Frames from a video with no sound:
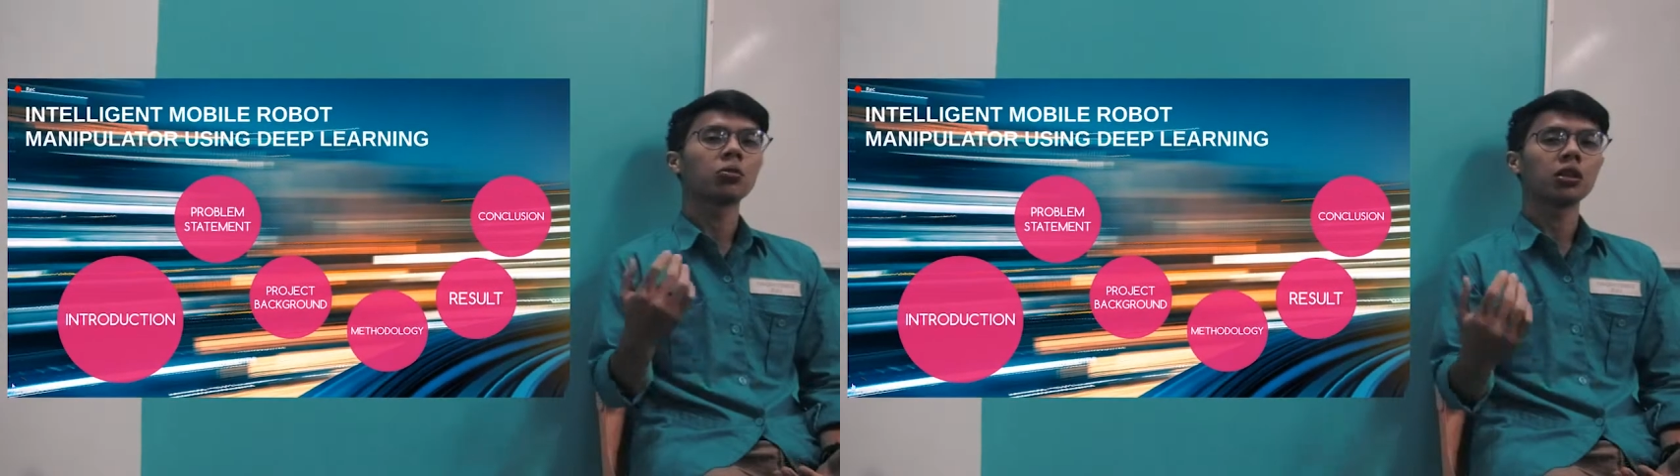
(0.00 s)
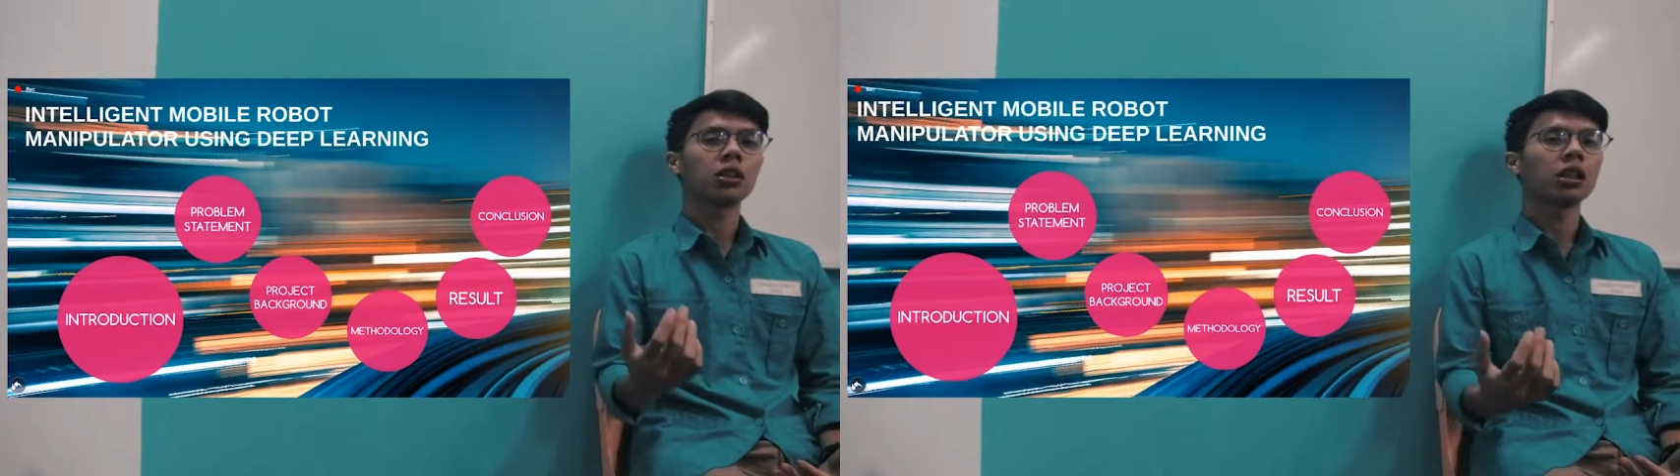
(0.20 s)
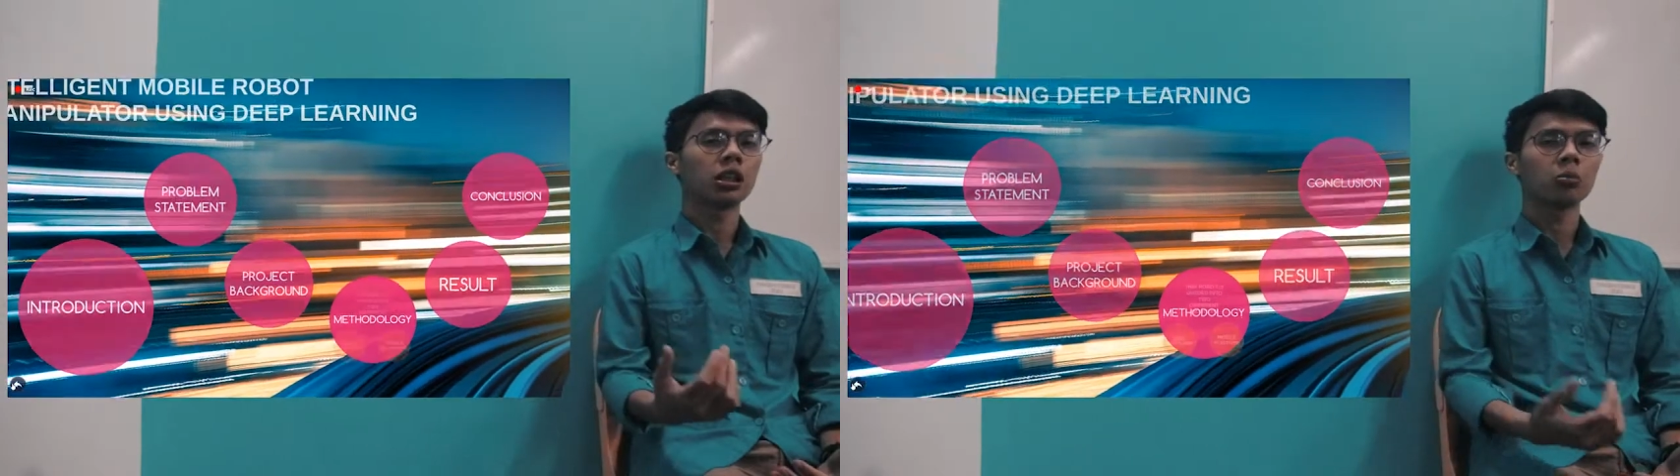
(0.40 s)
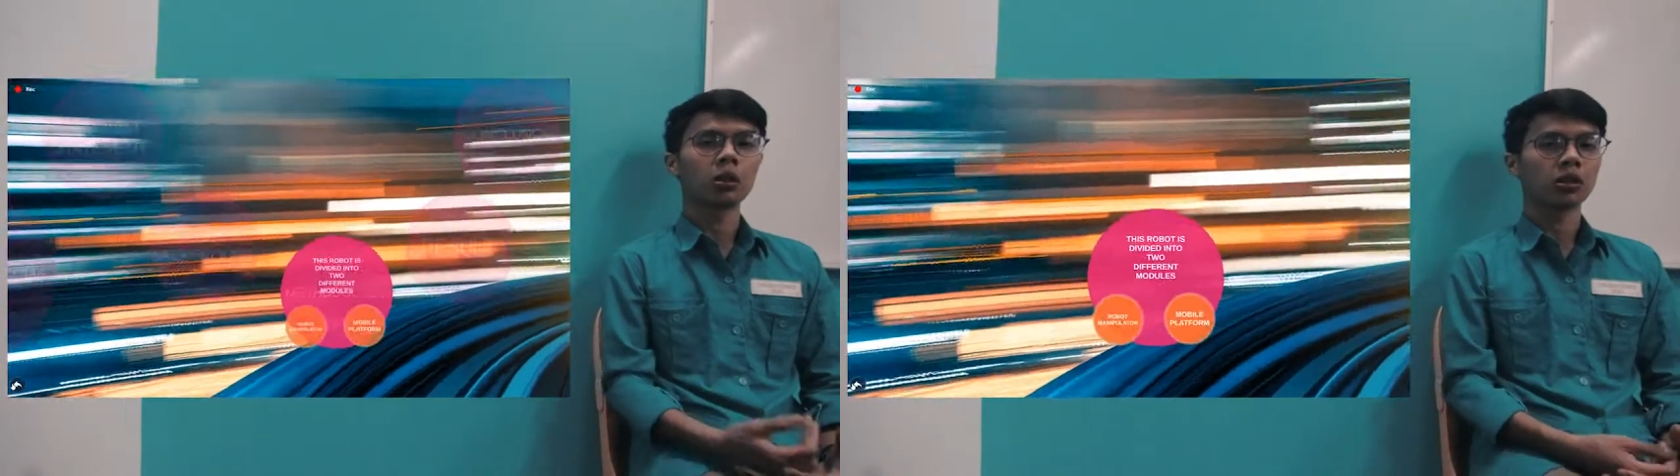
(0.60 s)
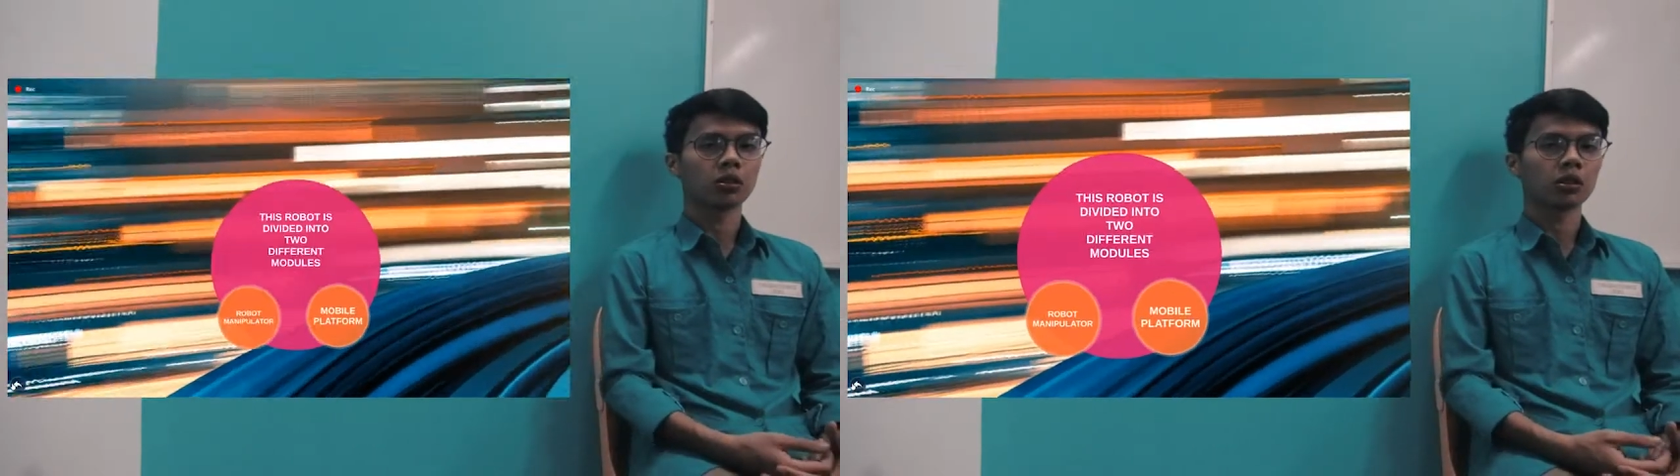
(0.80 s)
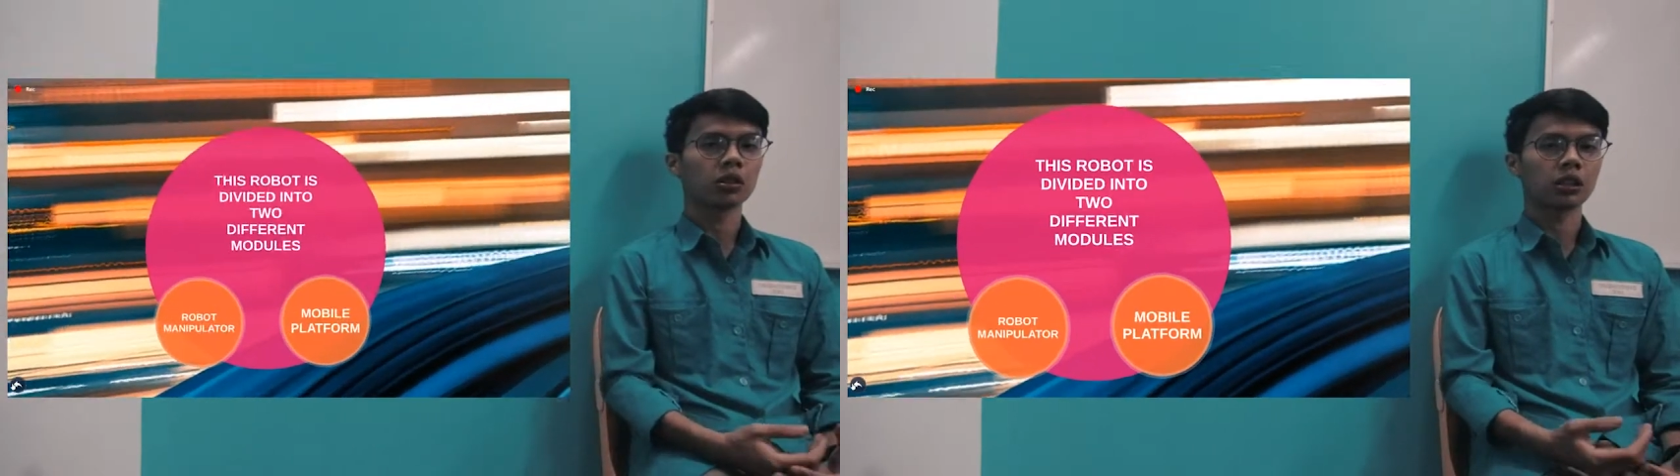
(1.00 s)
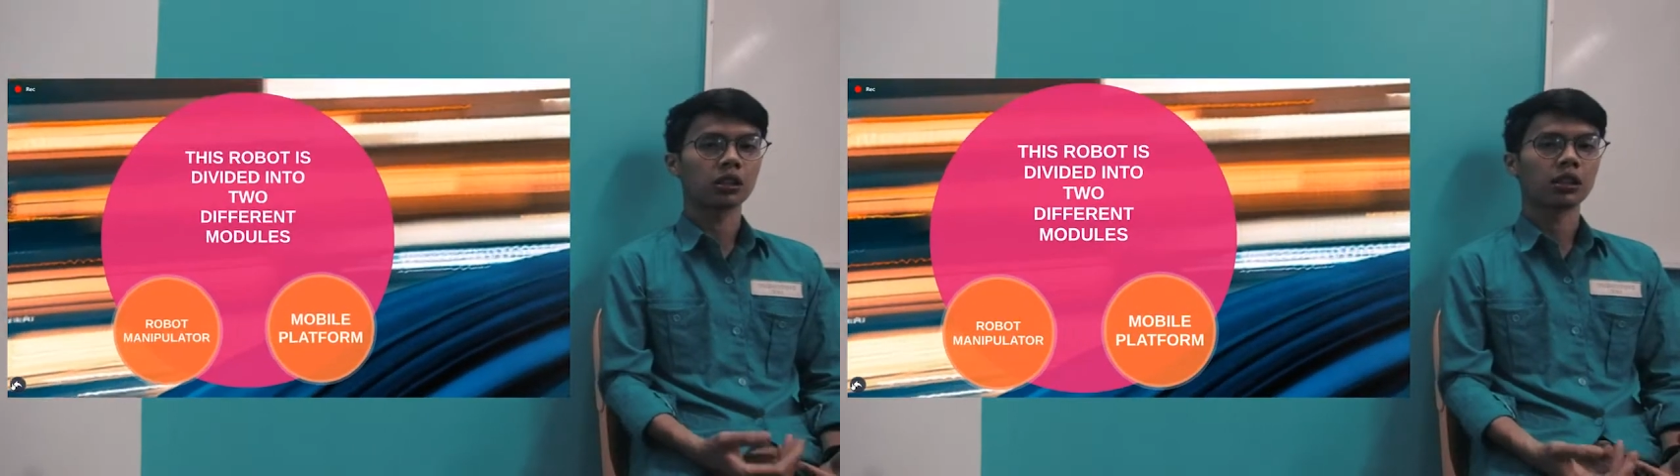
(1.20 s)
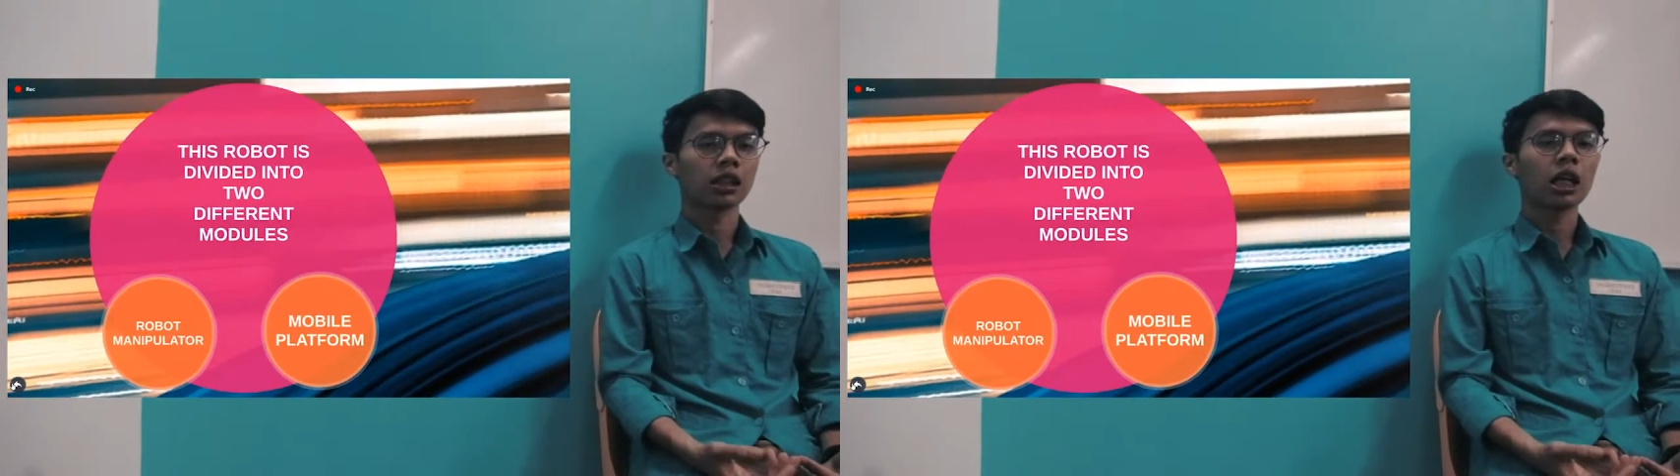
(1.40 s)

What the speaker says: with the methodology.